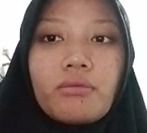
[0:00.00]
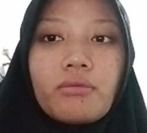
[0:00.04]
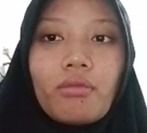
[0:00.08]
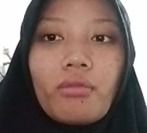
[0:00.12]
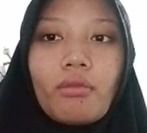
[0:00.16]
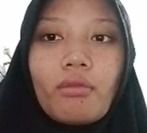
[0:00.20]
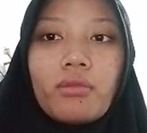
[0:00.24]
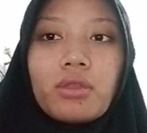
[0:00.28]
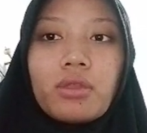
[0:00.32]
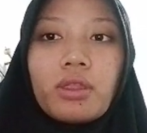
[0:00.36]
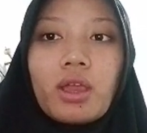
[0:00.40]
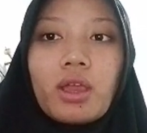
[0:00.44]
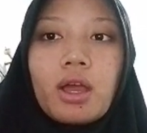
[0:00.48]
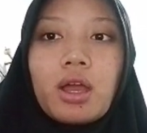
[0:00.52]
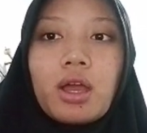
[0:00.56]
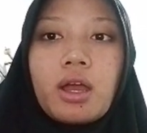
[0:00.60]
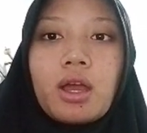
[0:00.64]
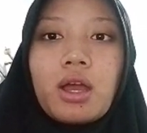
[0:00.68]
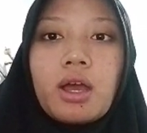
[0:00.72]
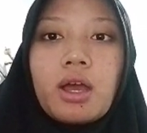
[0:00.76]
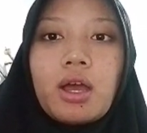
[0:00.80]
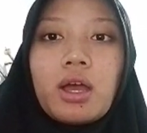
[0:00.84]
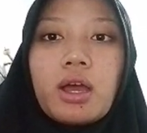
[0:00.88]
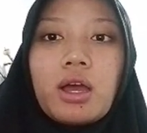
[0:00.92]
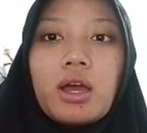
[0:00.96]

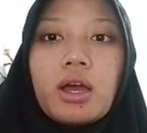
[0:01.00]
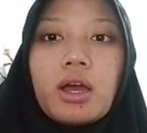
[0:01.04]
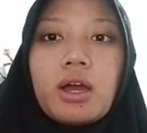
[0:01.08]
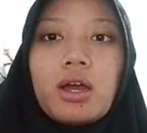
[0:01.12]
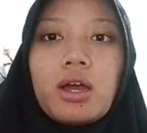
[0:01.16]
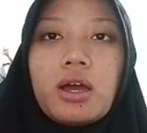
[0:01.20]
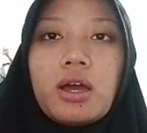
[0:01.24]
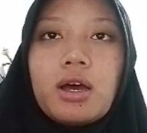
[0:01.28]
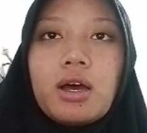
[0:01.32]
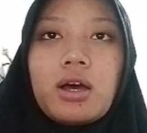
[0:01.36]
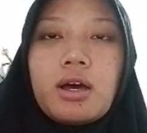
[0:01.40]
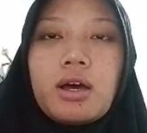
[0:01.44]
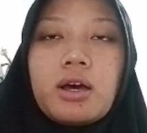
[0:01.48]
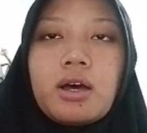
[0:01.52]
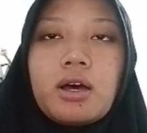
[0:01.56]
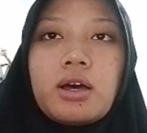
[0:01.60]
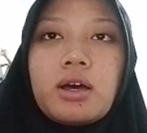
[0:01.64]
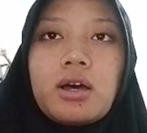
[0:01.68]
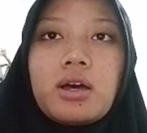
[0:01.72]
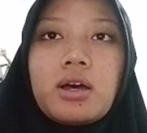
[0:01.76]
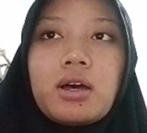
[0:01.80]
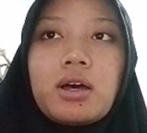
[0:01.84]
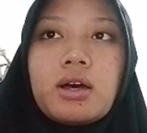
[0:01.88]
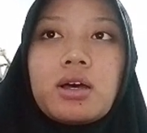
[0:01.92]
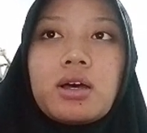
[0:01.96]
uh, I
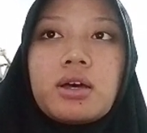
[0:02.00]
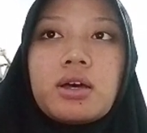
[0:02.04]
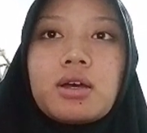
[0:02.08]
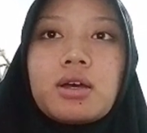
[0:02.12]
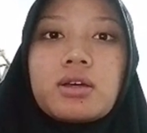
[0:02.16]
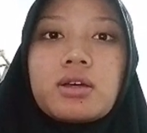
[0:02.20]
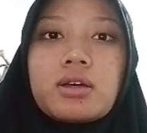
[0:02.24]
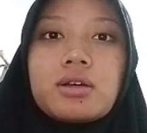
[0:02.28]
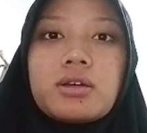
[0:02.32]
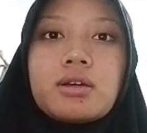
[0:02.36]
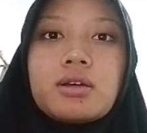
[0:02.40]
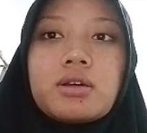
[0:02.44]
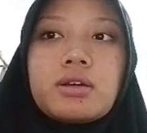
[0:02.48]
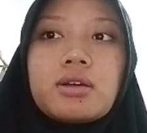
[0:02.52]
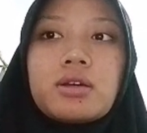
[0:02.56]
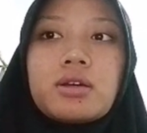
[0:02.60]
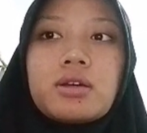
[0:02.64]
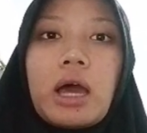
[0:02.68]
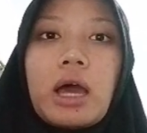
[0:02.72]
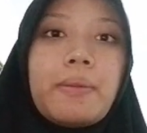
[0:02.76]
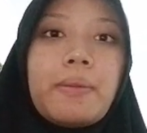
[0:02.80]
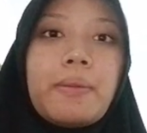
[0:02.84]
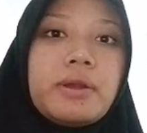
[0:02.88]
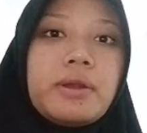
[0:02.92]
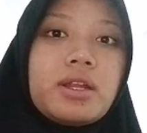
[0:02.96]
mean that's all
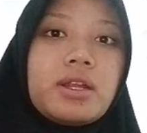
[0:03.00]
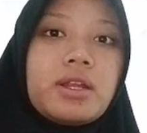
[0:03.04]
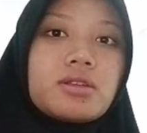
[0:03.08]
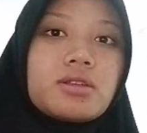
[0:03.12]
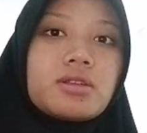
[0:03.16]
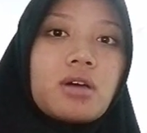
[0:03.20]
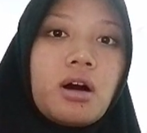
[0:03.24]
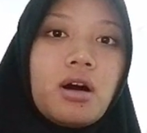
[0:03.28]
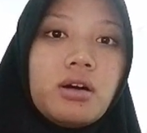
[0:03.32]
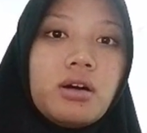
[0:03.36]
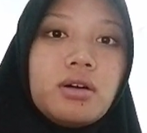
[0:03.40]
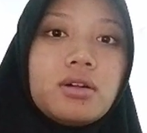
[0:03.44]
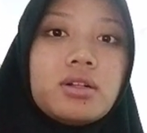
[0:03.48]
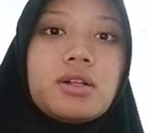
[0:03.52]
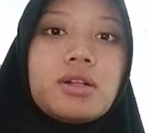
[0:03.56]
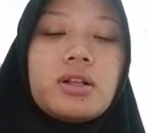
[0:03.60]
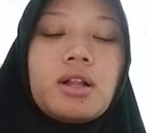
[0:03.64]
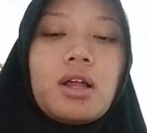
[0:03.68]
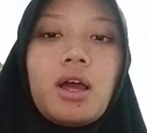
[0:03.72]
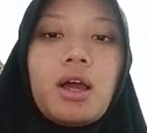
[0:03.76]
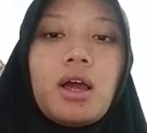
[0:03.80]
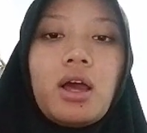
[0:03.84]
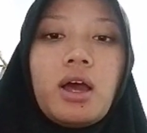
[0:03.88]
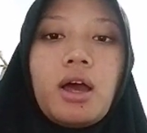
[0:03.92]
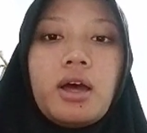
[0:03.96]
about my